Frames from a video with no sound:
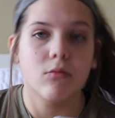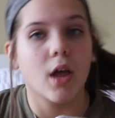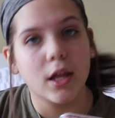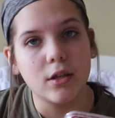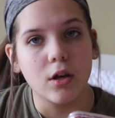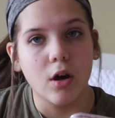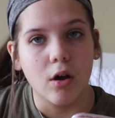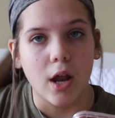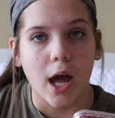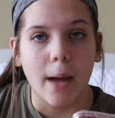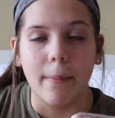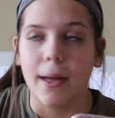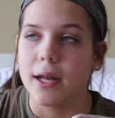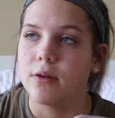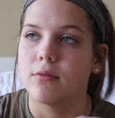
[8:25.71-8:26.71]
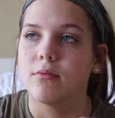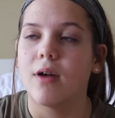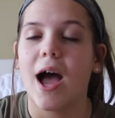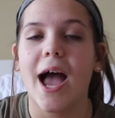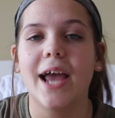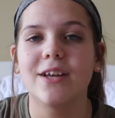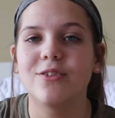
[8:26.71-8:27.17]
It's a good app.
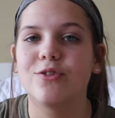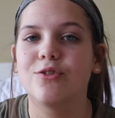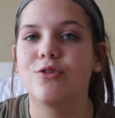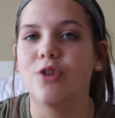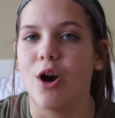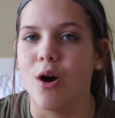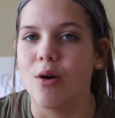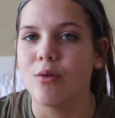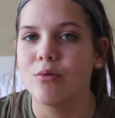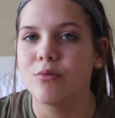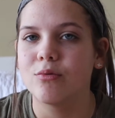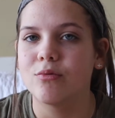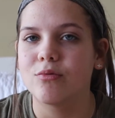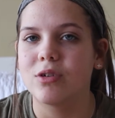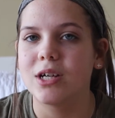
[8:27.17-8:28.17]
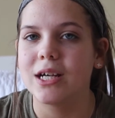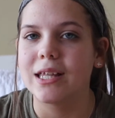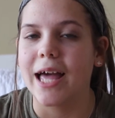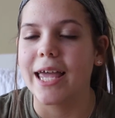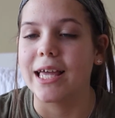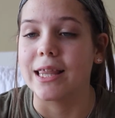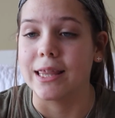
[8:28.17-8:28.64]
I don't really
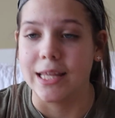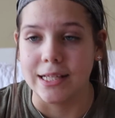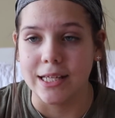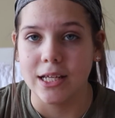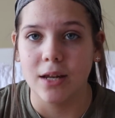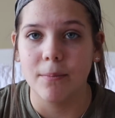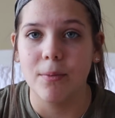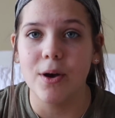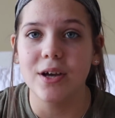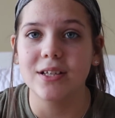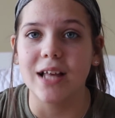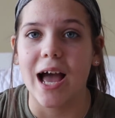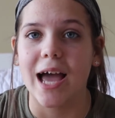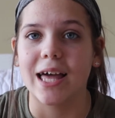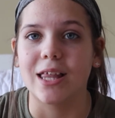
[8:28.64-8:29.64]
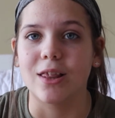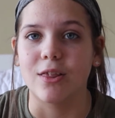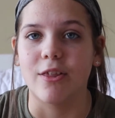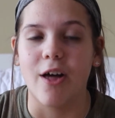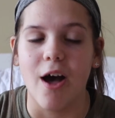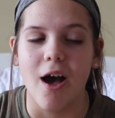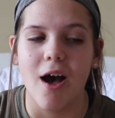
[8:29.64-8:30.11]
like listening to books. I
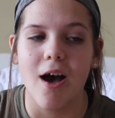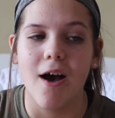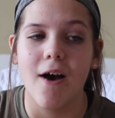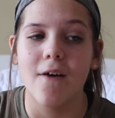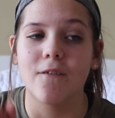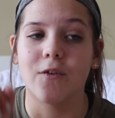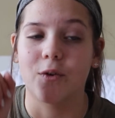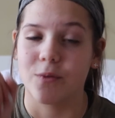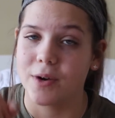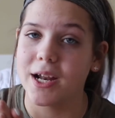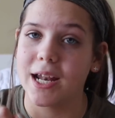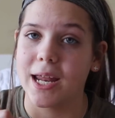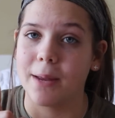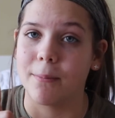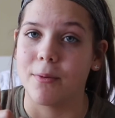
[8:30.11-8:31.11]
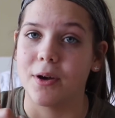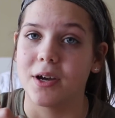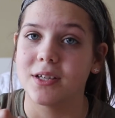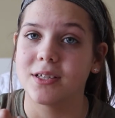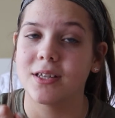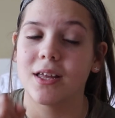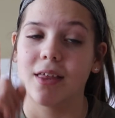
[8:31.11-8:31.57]
love reading
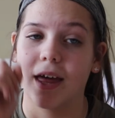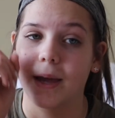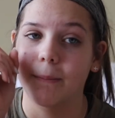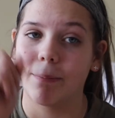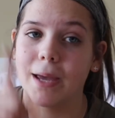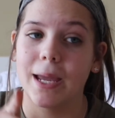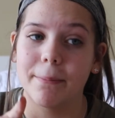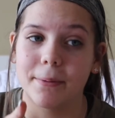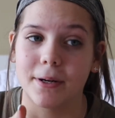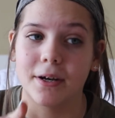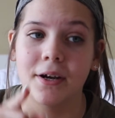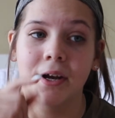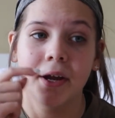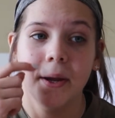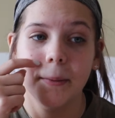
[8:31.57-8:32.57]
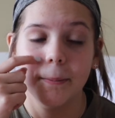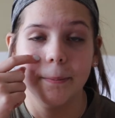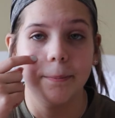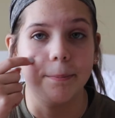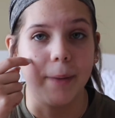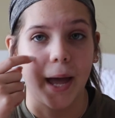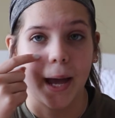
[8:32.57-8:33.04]
books, like
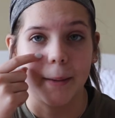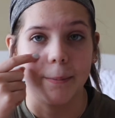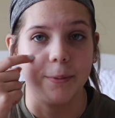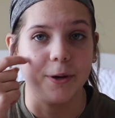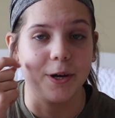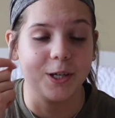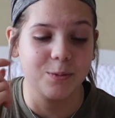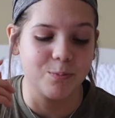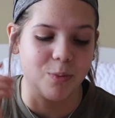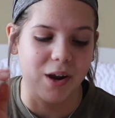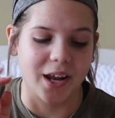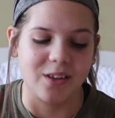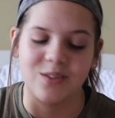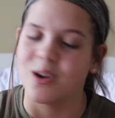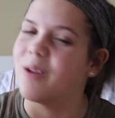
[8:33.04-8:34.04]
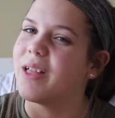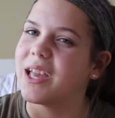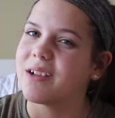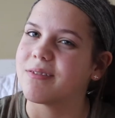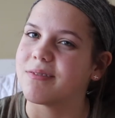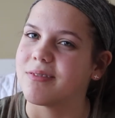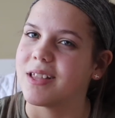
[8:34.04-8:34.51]
paperback books, but I don't
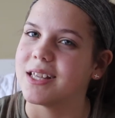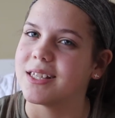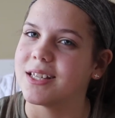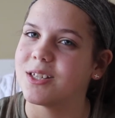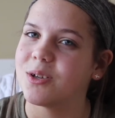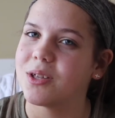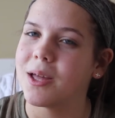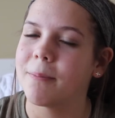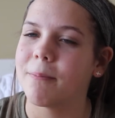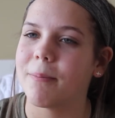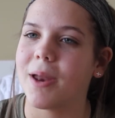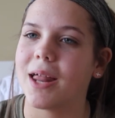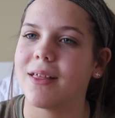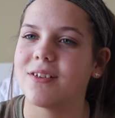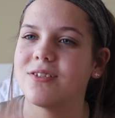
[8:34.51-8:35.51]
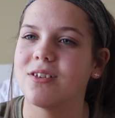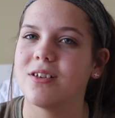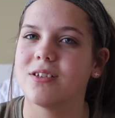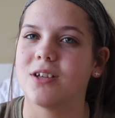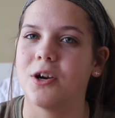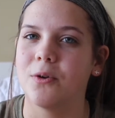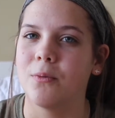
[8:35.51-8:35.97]
like listening to them, but I listen to
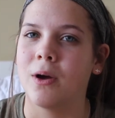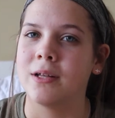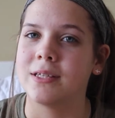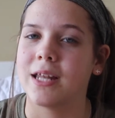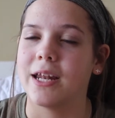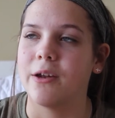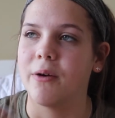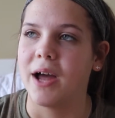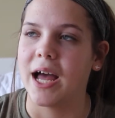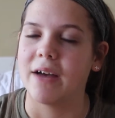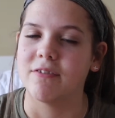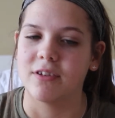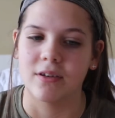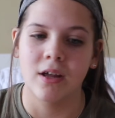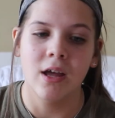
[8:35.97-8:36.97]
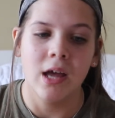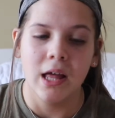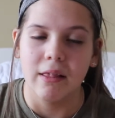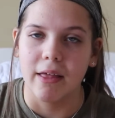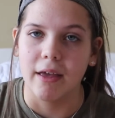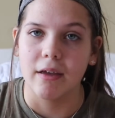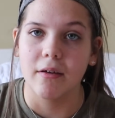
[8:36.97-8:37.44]
certain ones that I don't have in
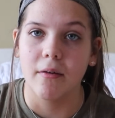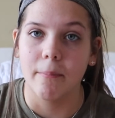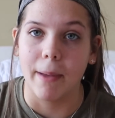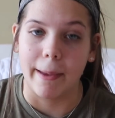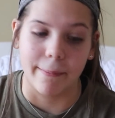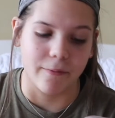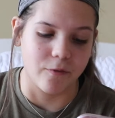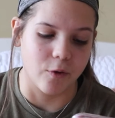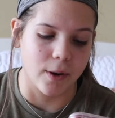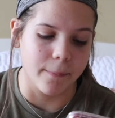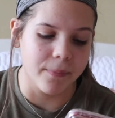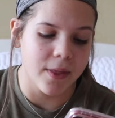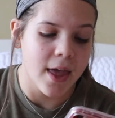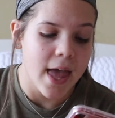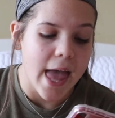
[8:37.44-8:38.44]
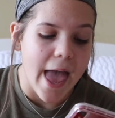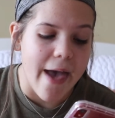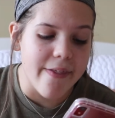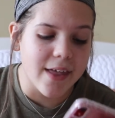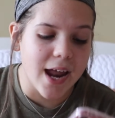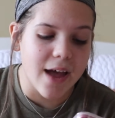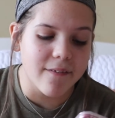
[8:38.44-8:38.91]
like paper form.
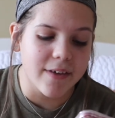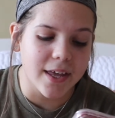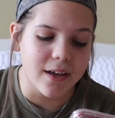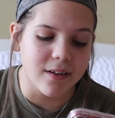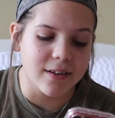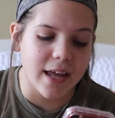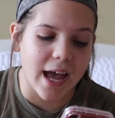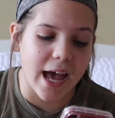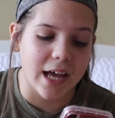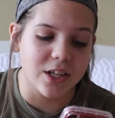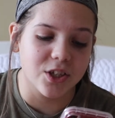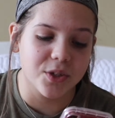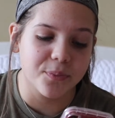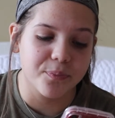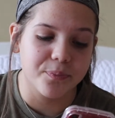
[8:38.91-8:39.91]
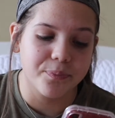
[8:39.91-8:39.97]
And then I have Hill Dash.